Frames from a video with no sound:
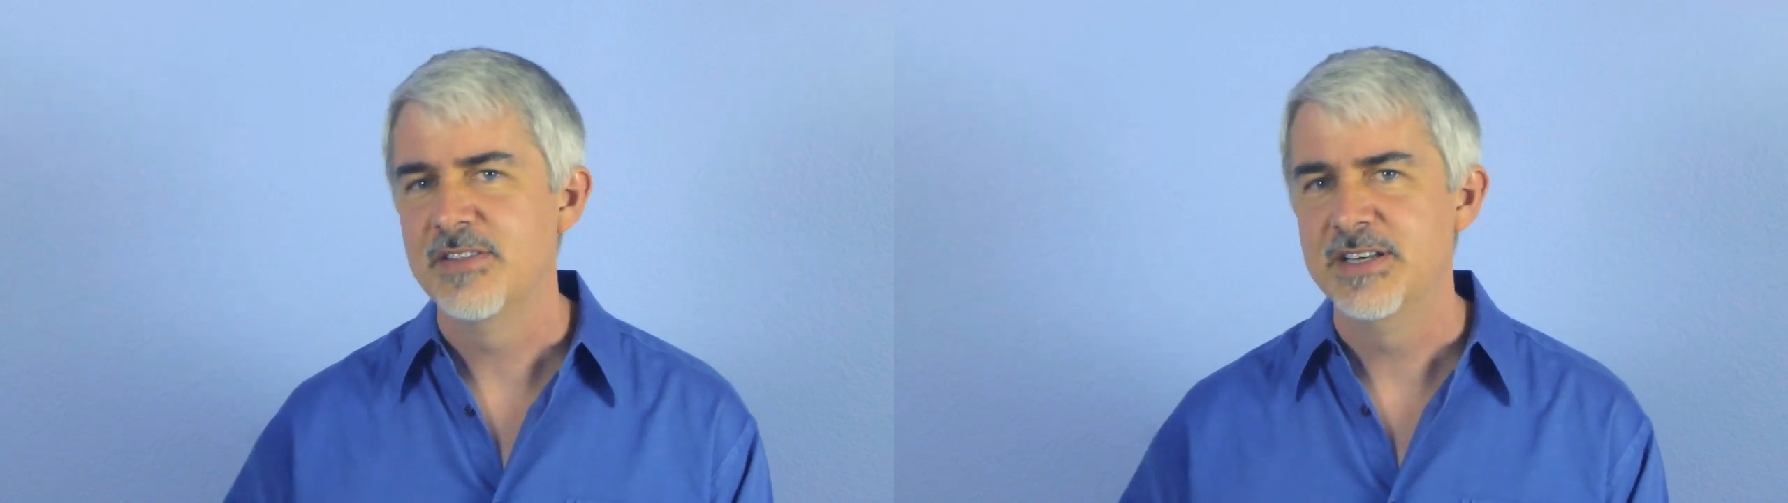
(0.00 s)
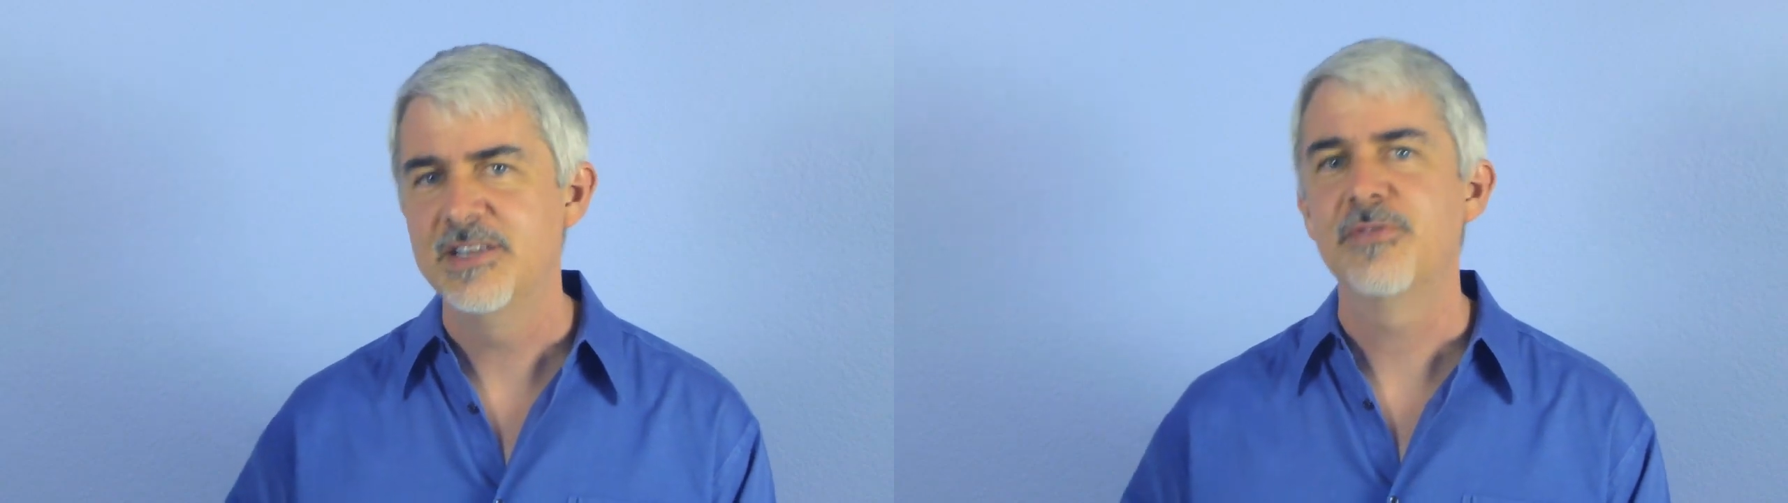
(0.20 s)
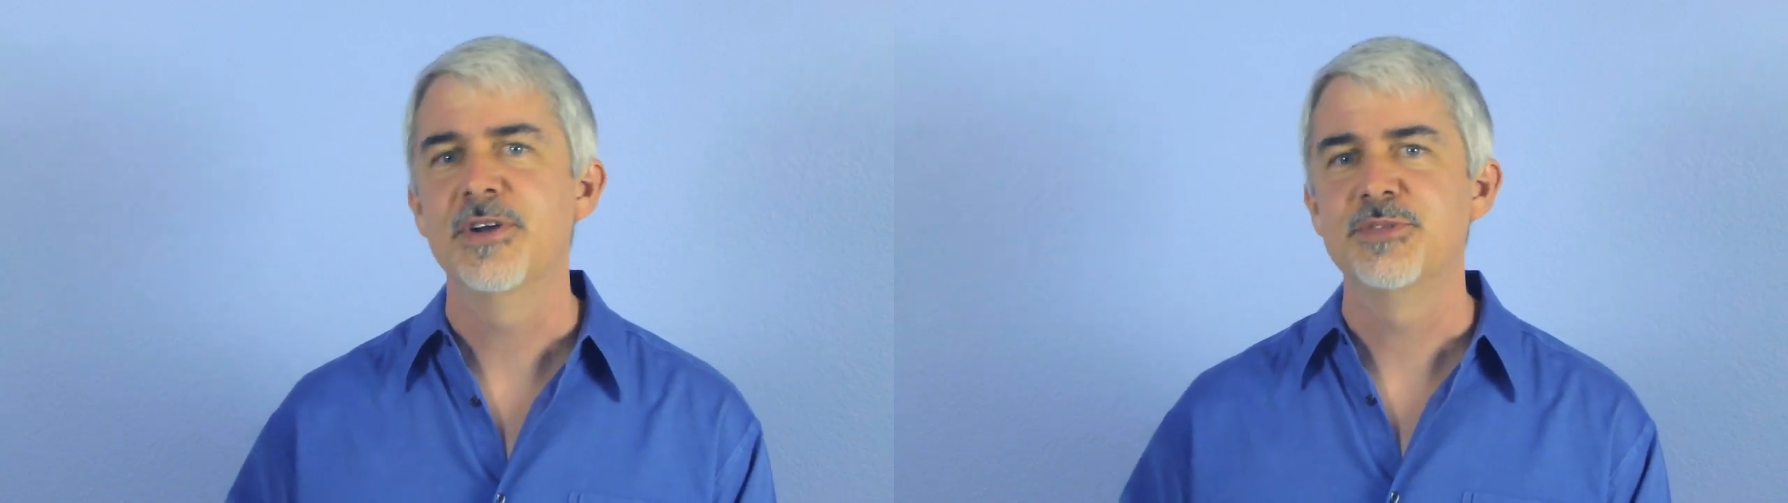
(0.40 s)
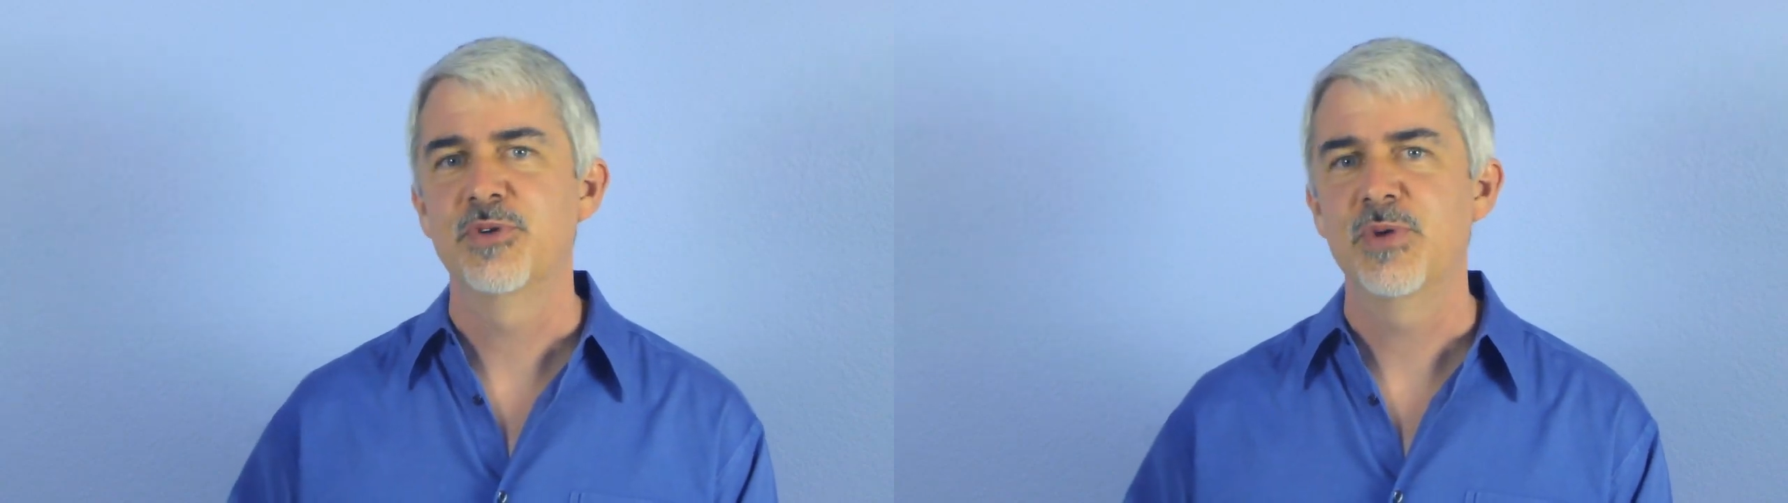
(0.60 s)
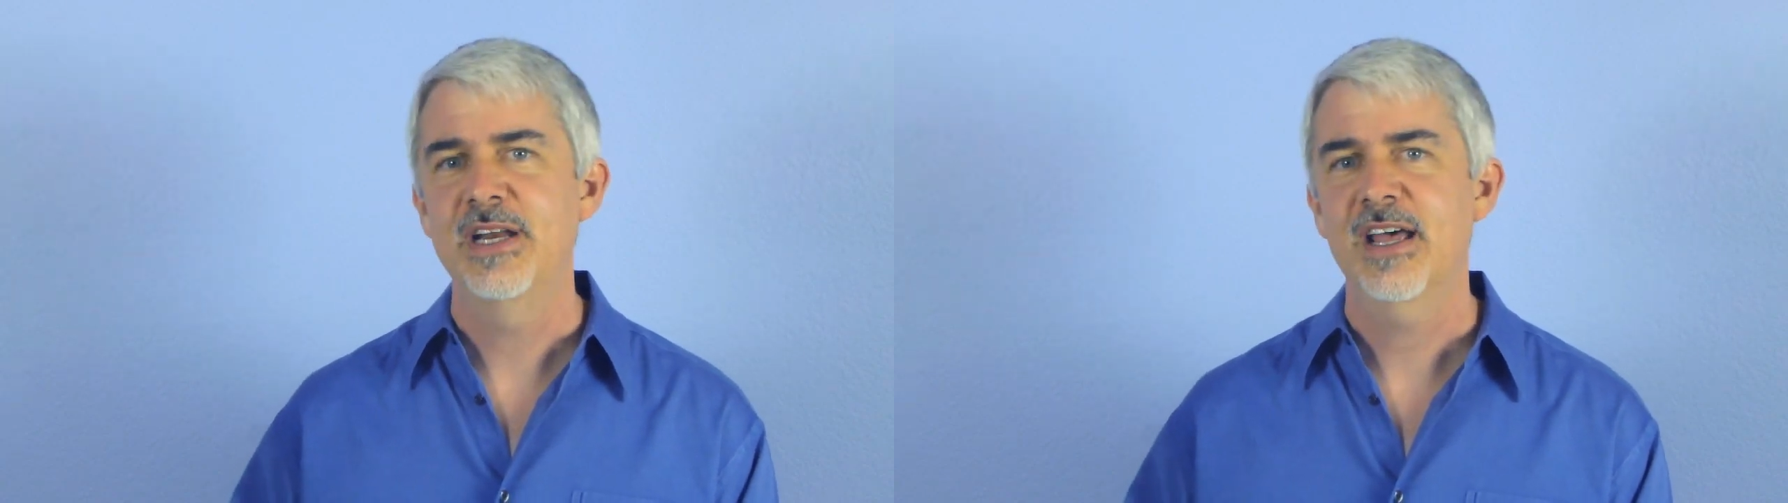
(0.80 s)
the difference
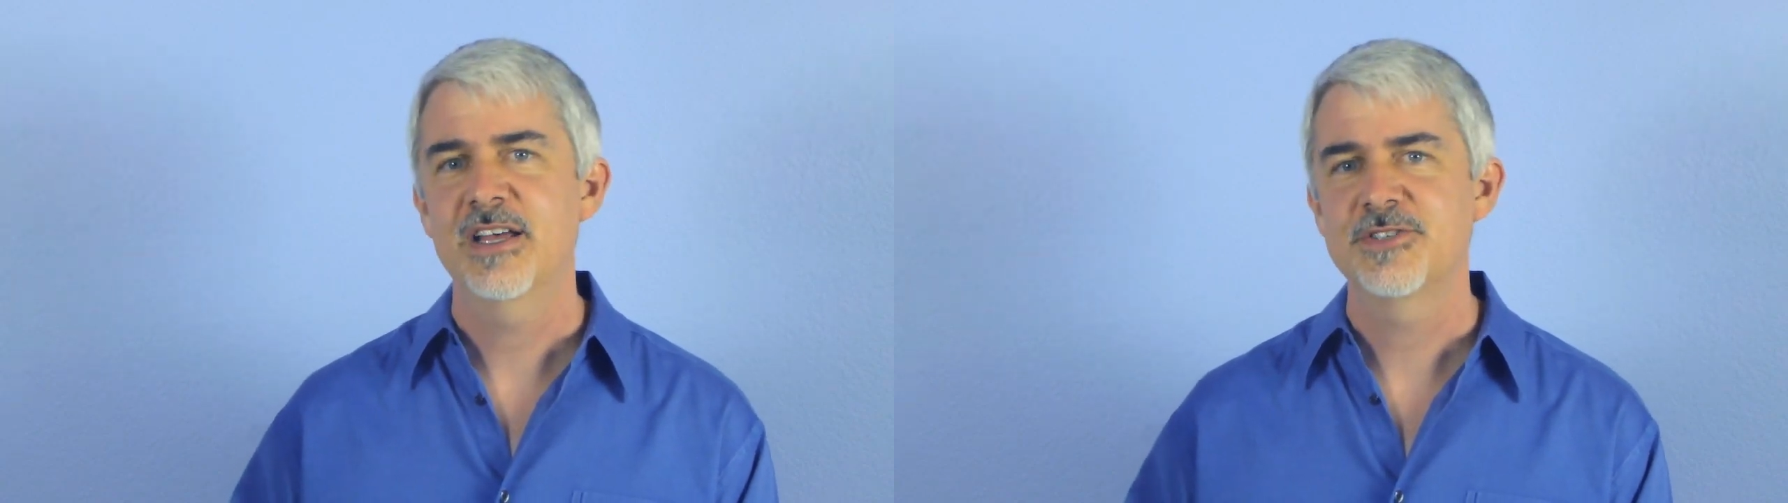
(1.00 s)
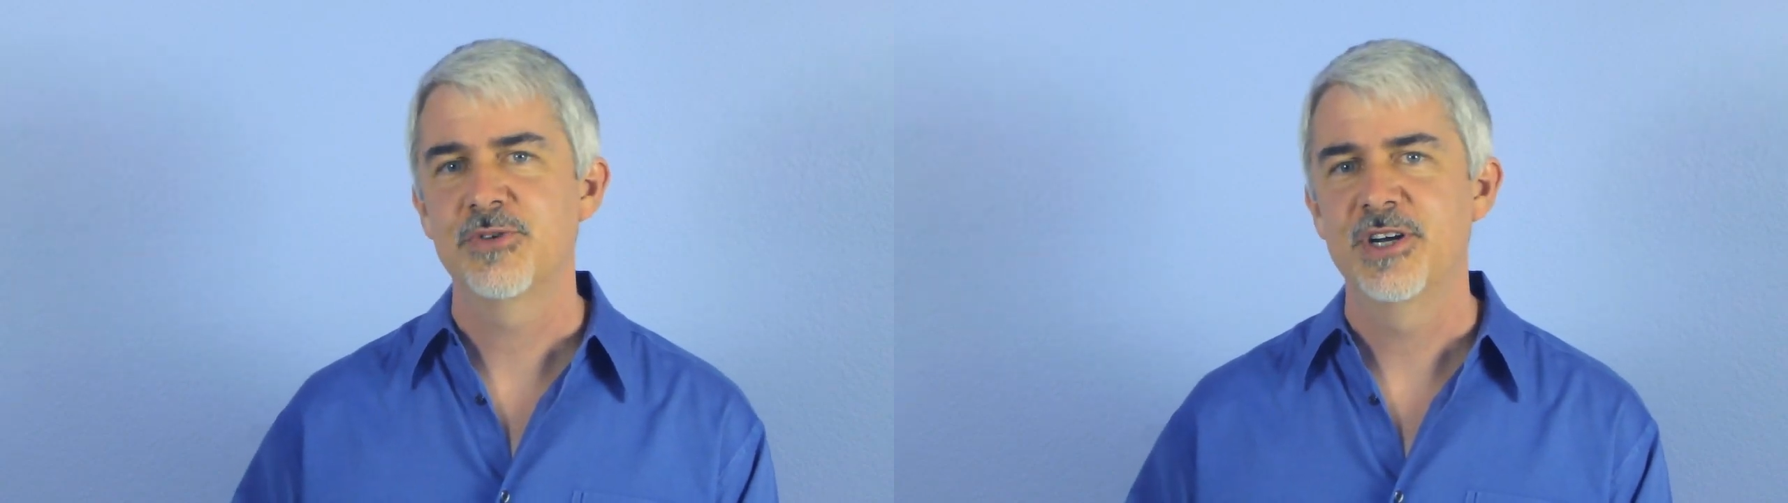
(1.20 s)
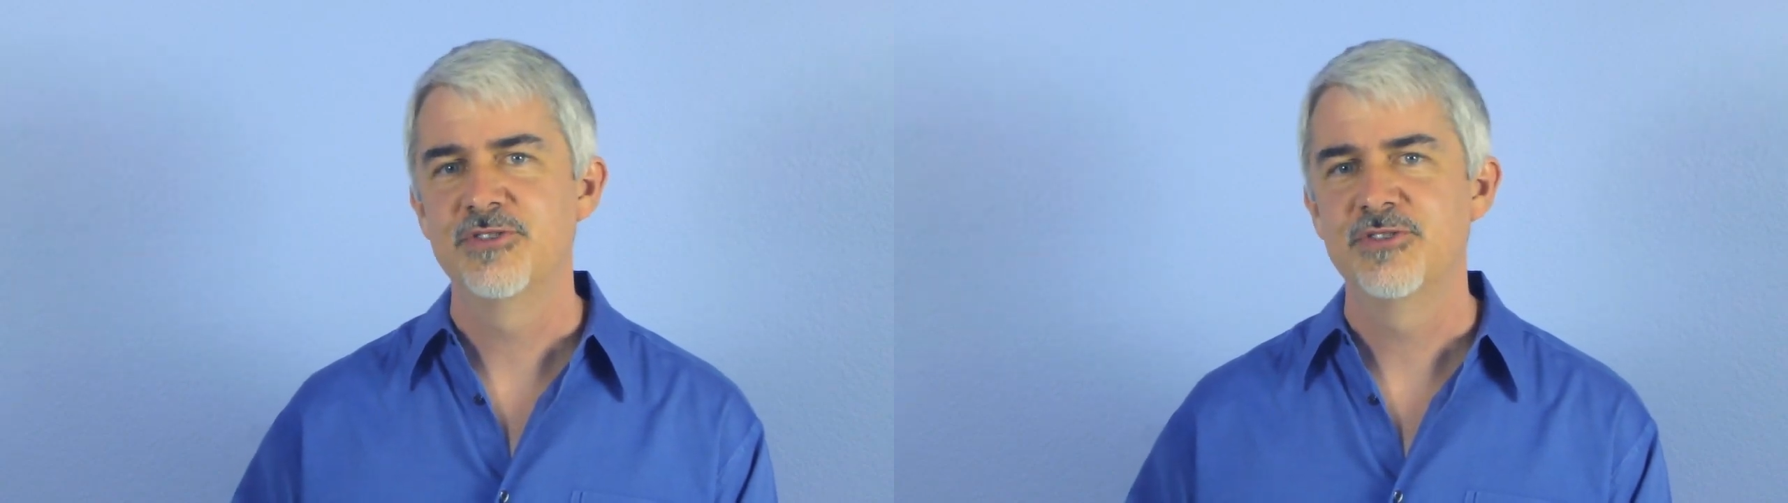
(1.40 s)
between Haskell and